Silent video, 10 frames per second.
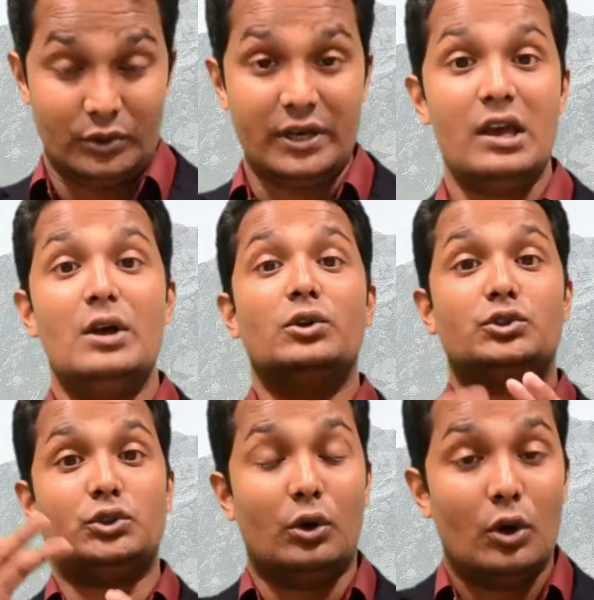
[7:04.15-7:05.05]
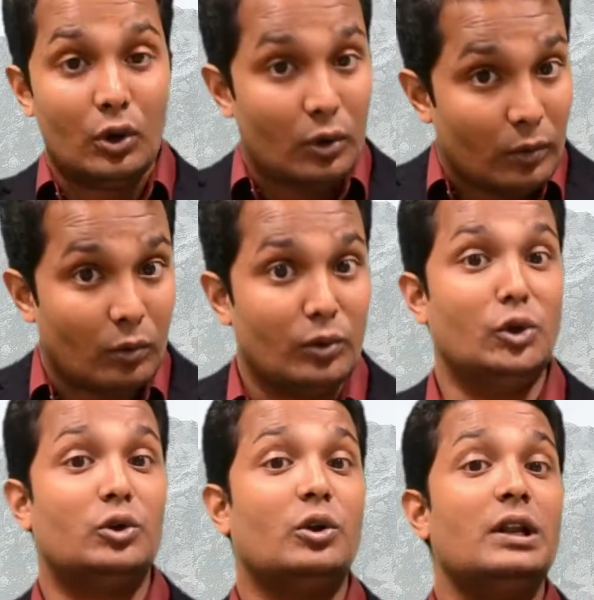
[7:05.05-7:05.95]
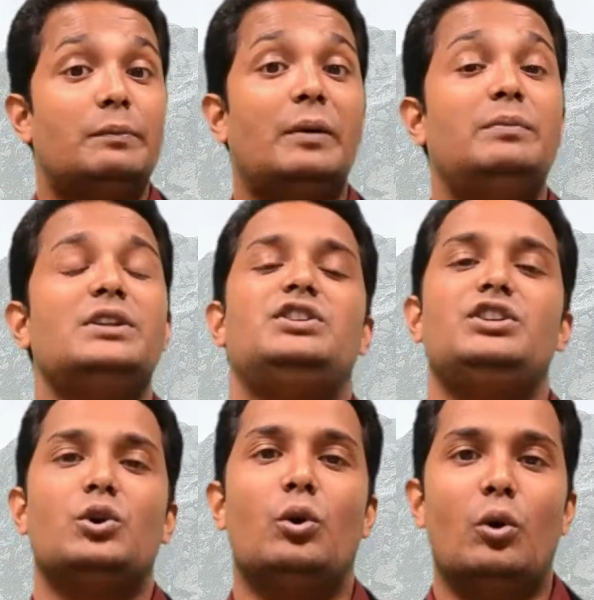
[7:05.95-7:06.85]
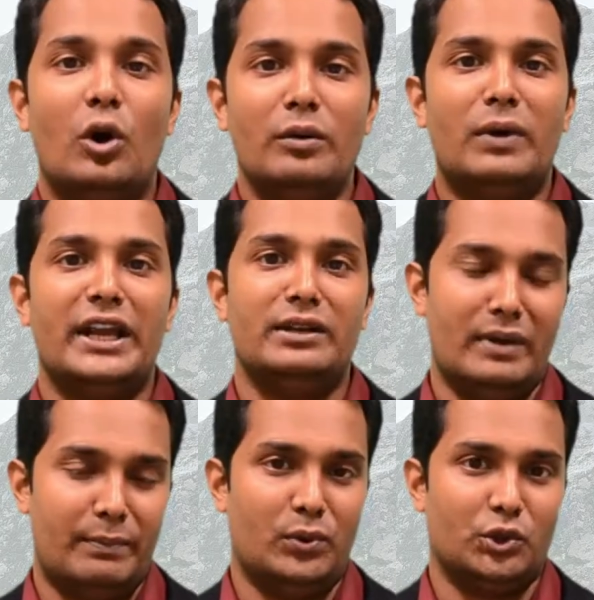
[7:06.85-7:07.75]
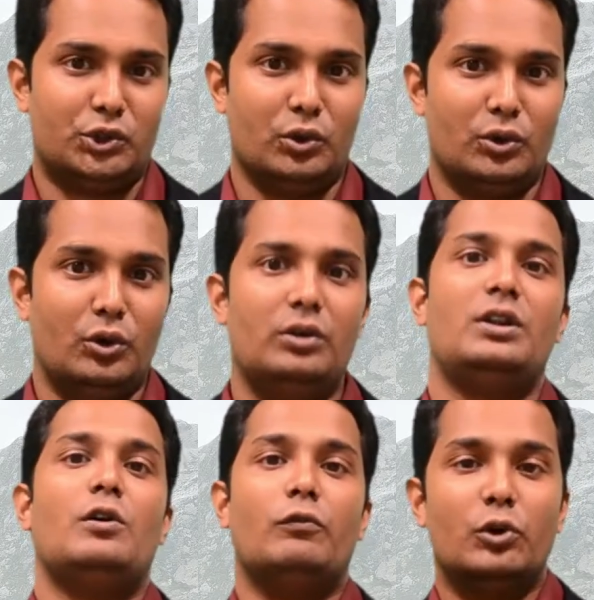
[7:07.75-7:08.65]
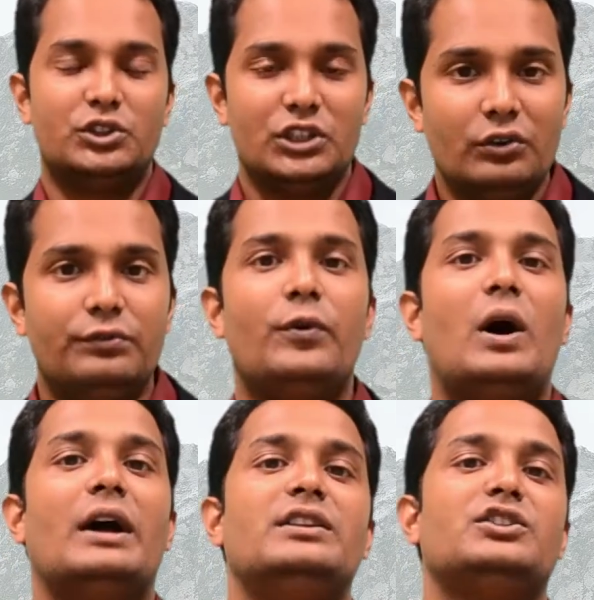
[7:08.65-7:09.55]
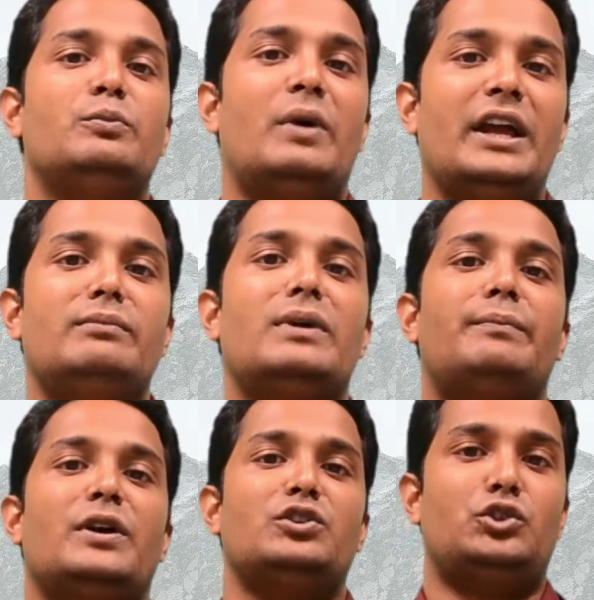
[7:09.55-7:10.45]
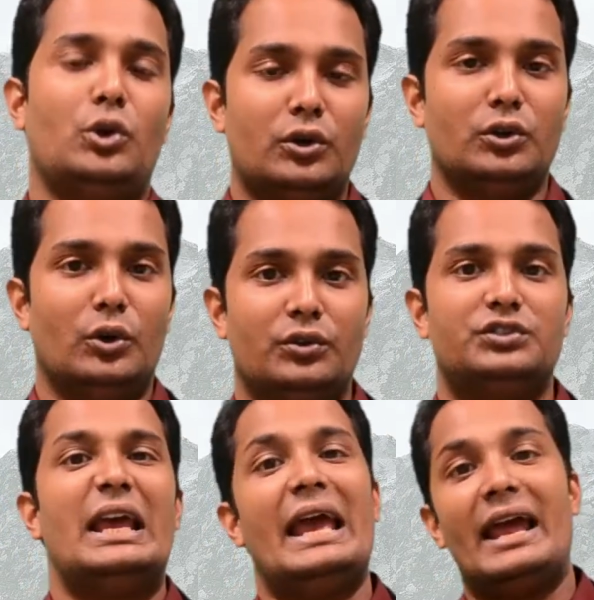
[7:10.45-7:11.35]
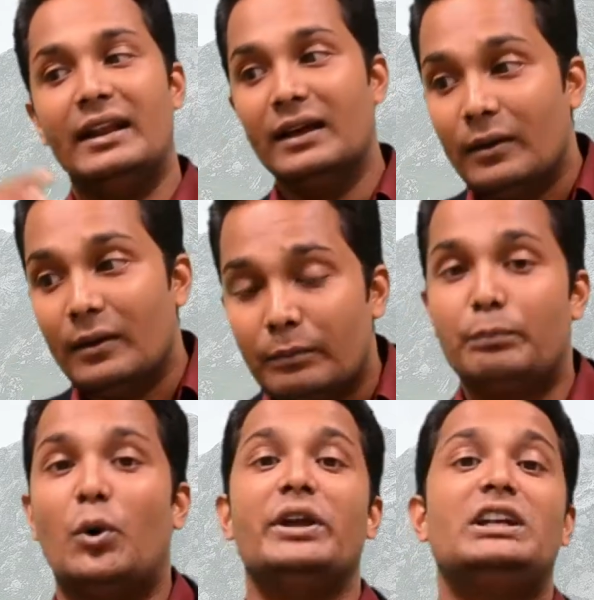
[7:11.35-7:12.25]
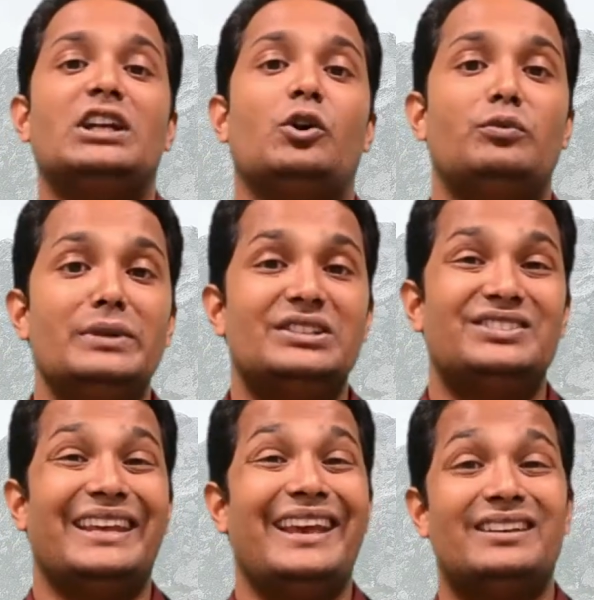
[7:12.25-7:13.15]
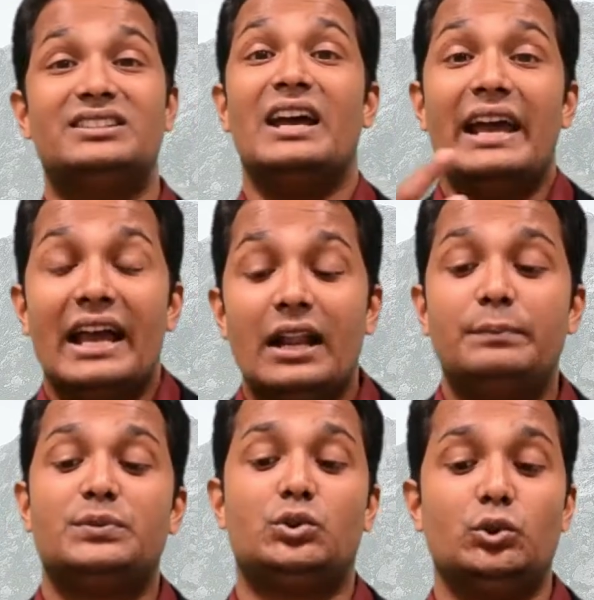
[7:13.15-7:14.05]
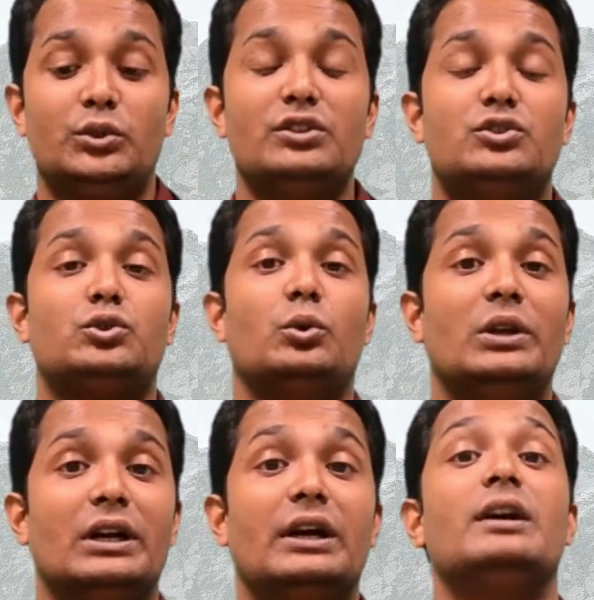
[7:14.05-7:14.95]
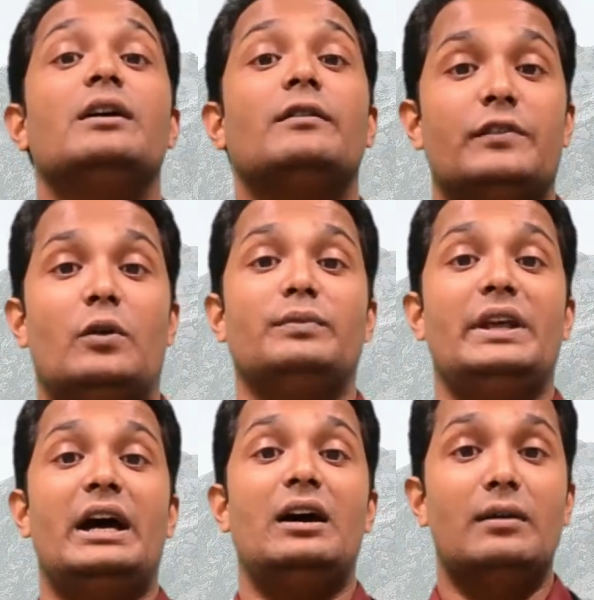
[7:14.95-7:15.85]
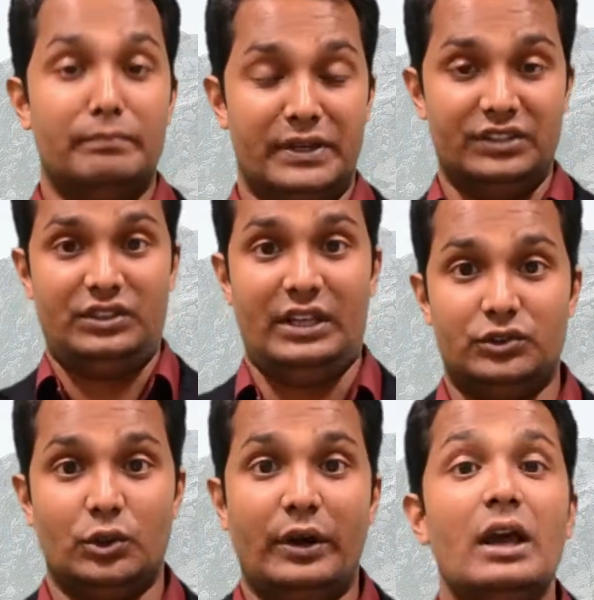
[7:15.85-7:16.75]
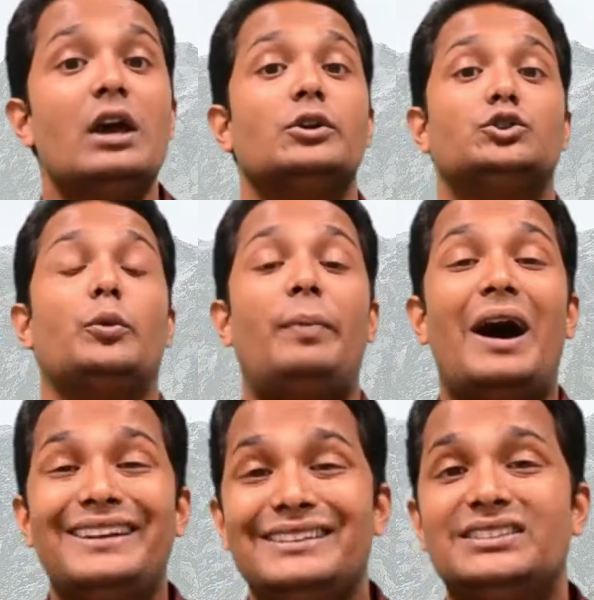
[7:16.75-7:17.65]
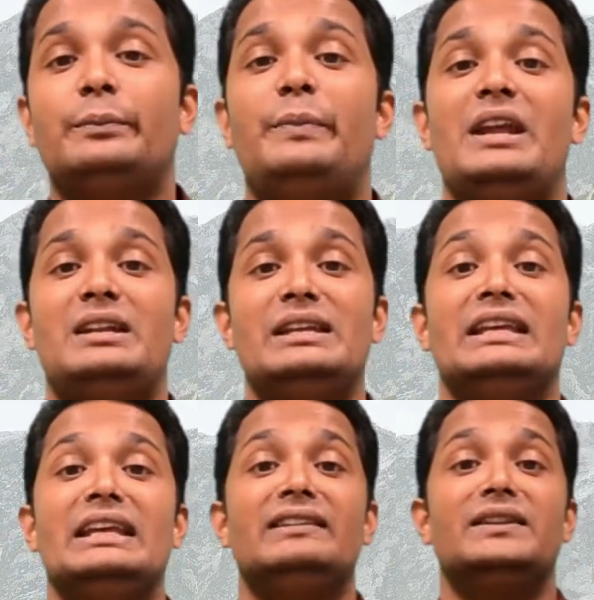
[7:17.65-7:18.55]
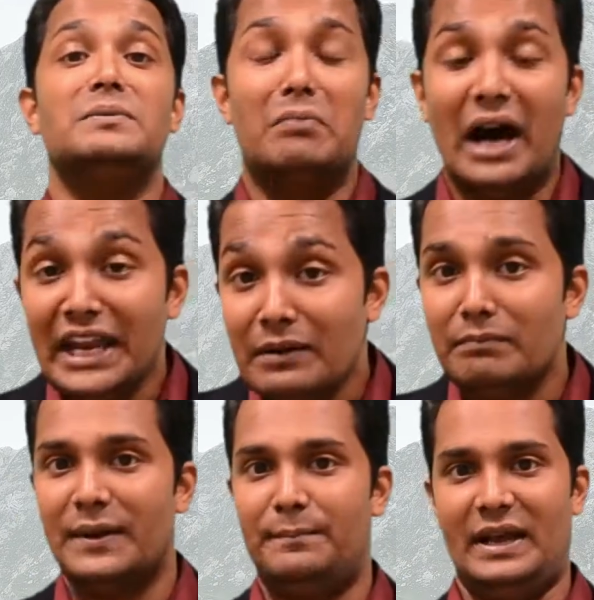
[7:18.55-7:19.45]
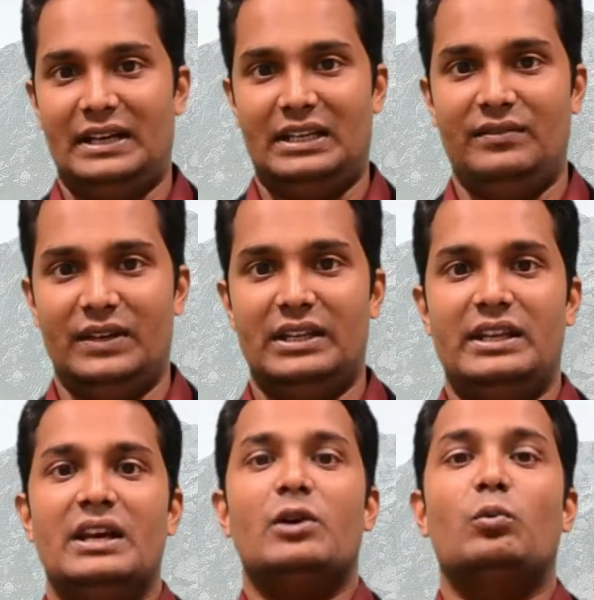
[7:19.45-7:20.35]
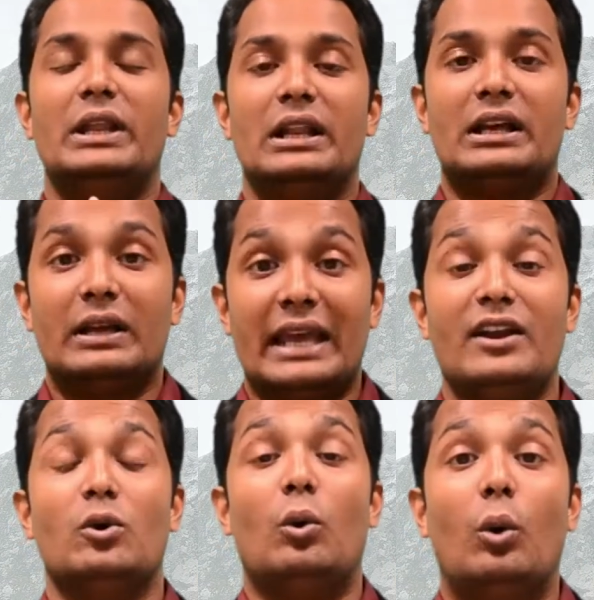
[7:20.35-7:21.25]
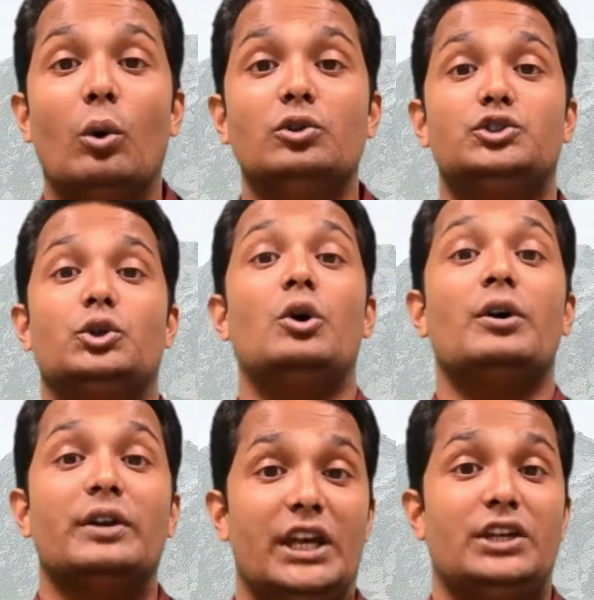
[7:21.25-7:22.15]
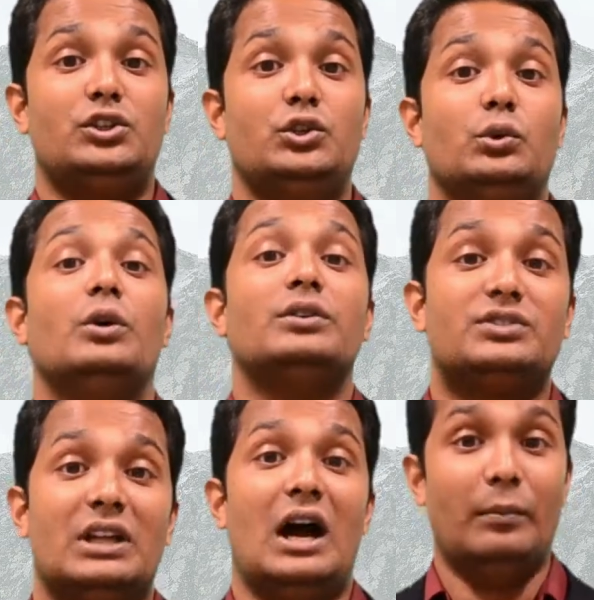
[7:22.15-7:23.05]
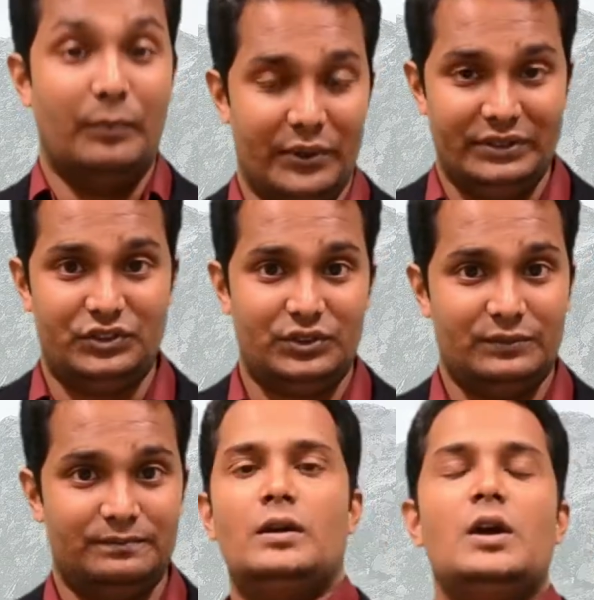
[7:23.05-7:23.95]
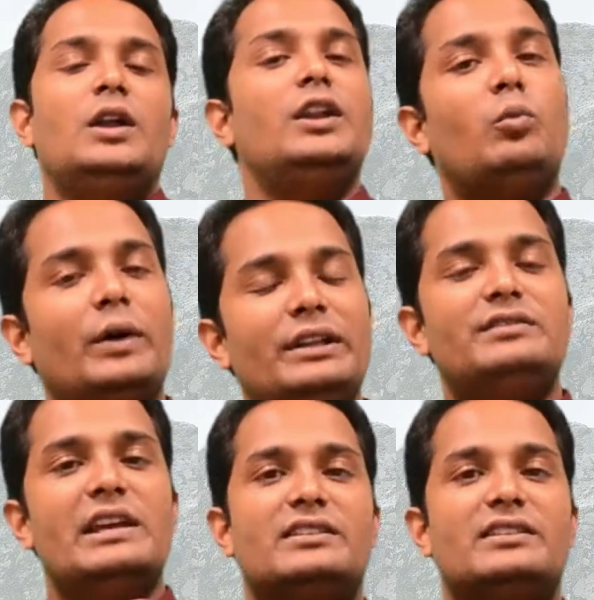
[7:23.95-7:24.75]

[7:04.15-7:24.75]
Okay, so not only publishing your own mind map or short note, watch out for others' mind map and short notes and point out mistakes, help students to learn from their mistakes. Okay, so participating in the mind map activity can also get you star points. Now what is